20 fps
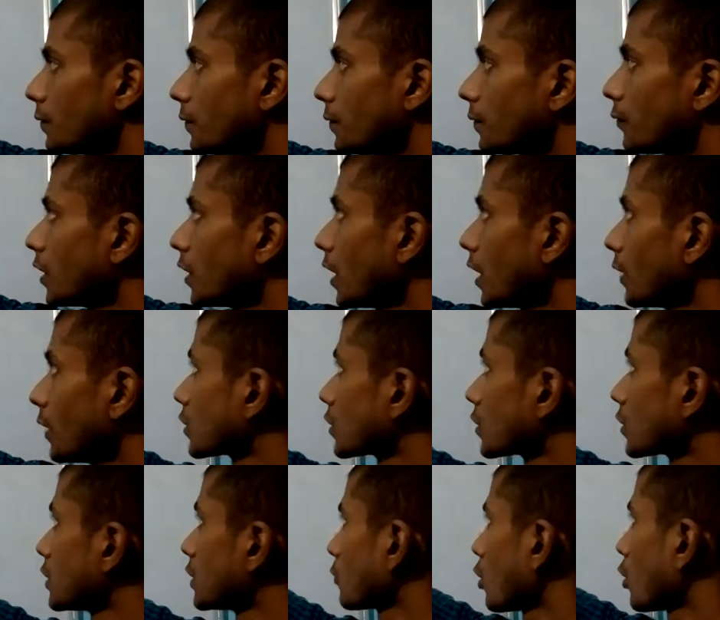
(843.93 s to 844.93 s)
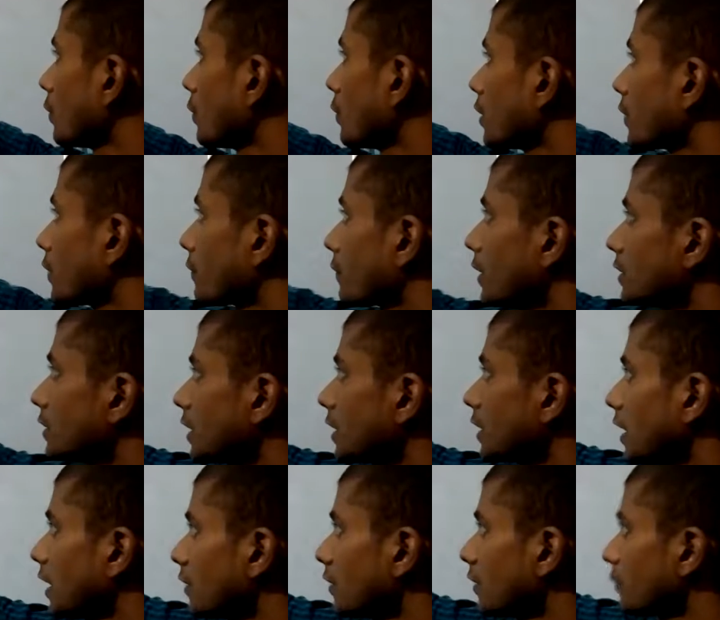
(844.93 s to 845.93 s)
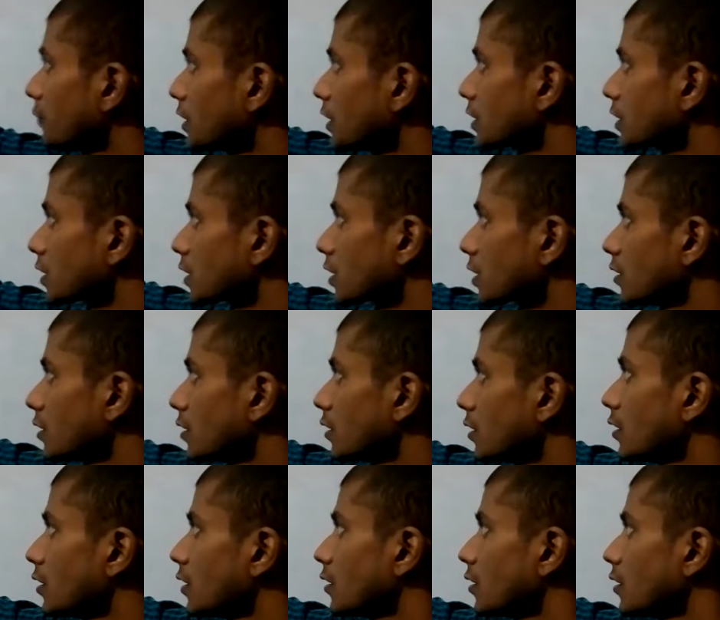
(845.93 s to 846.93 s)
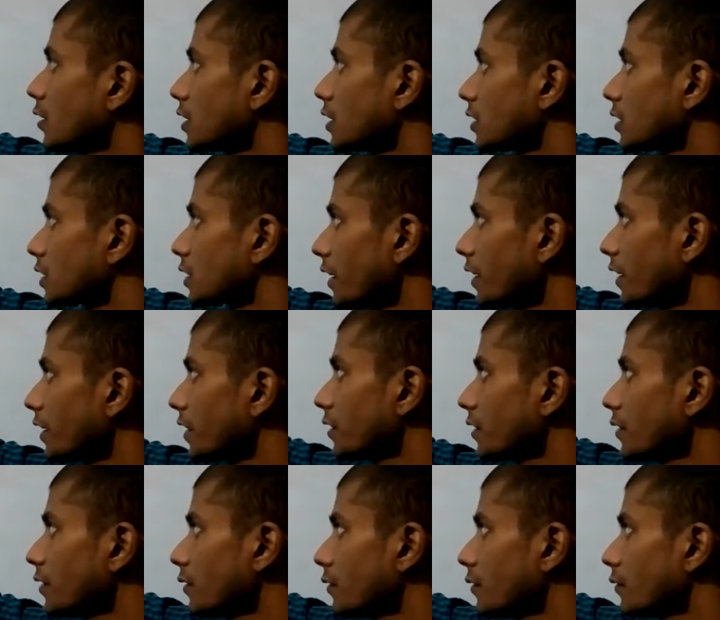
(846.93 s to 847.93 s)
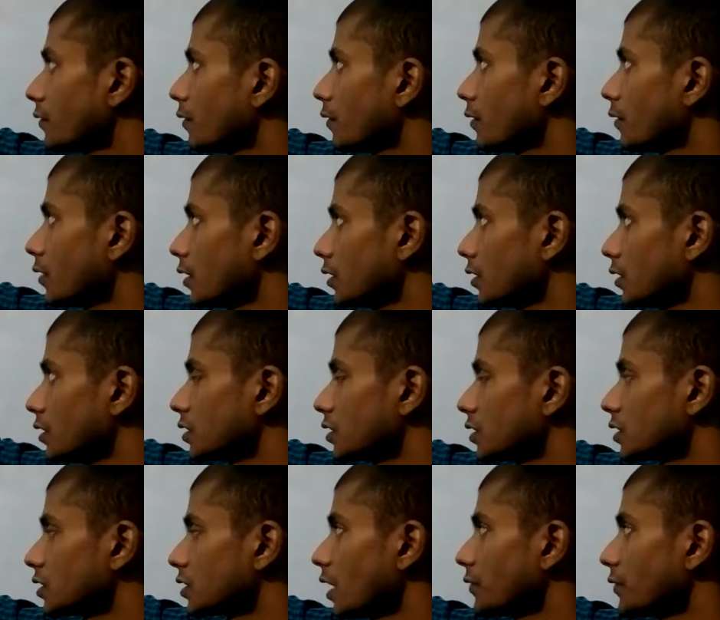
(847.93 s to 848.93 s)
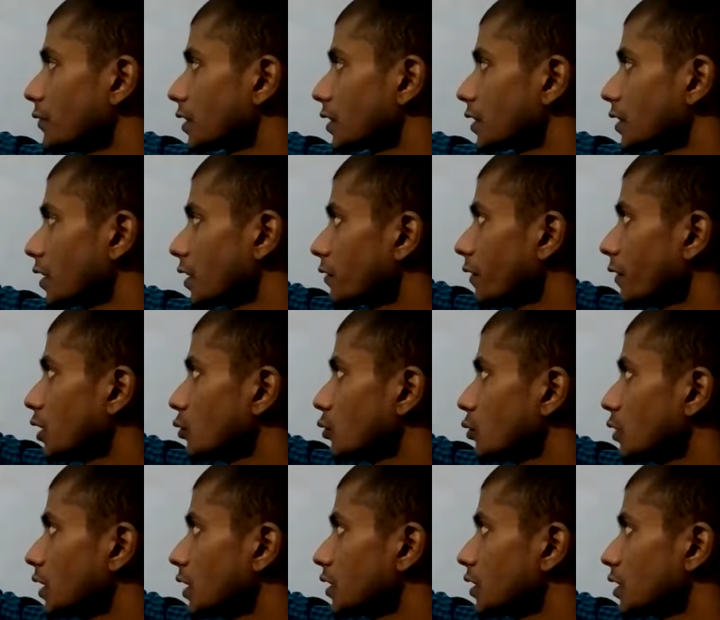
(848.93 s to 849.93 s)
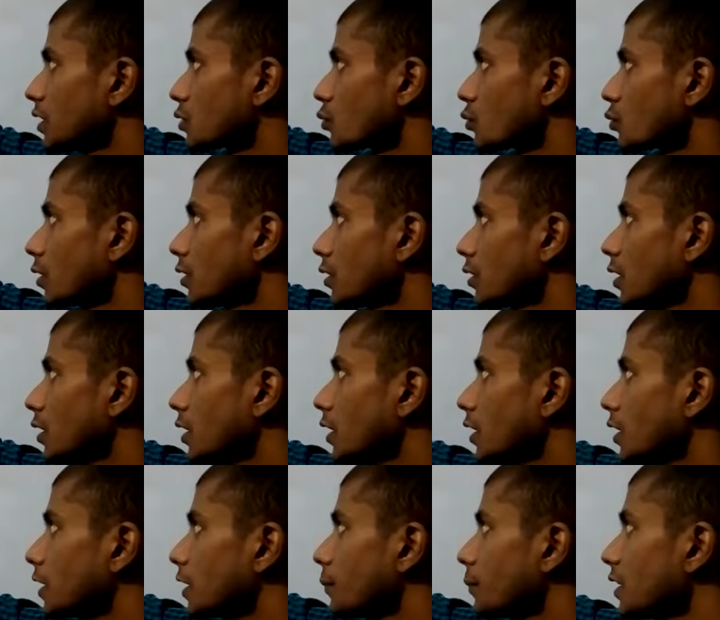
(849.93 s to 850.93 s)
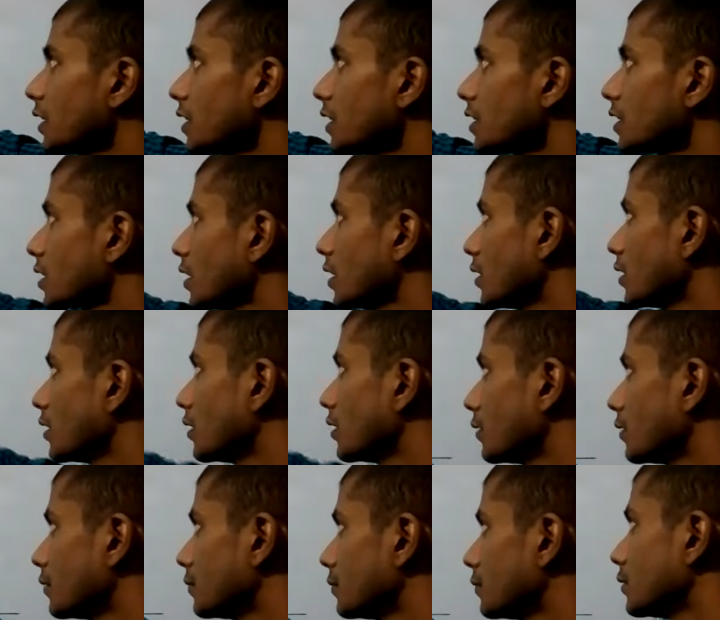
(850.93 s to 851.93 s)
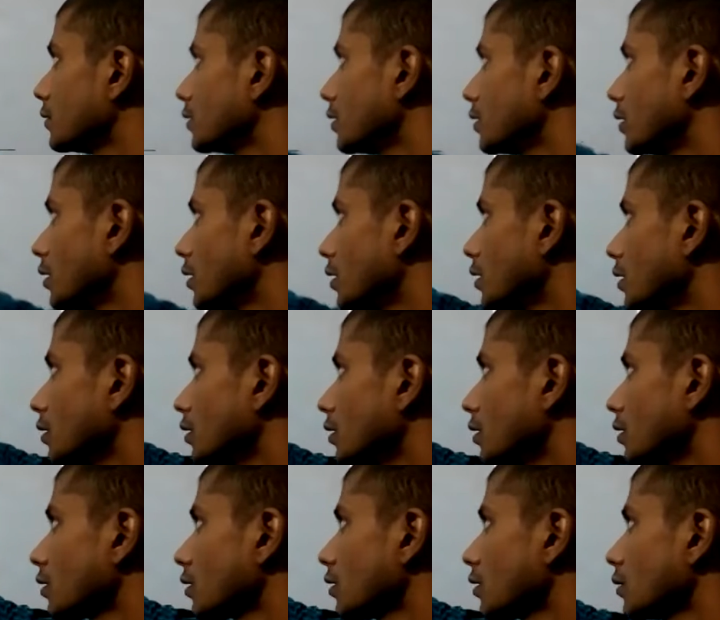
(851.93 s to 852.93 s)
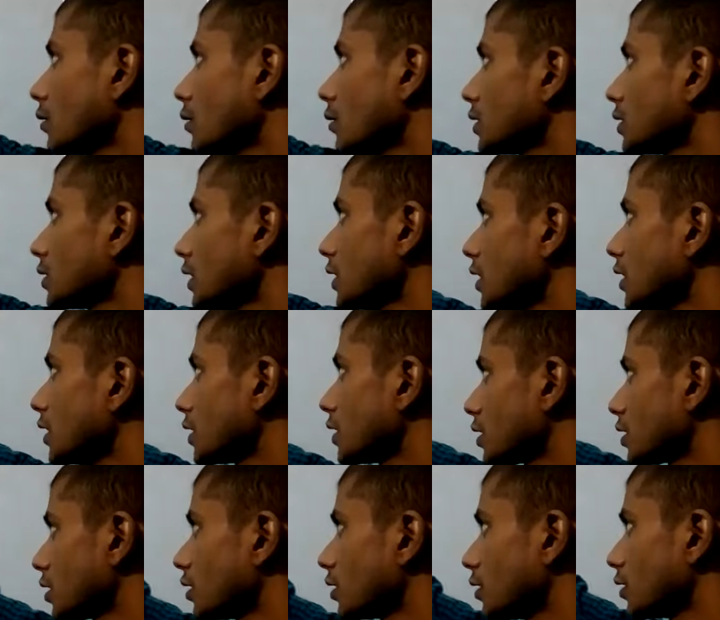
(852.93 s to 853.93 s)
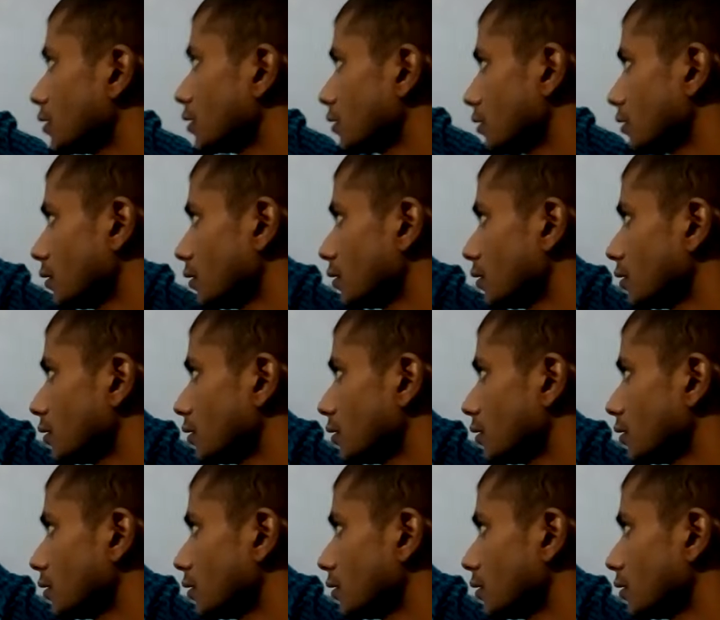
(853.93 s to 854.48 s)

So if we have the same common difference and if this is greater, it is having greater value than this one, it means the terms in this,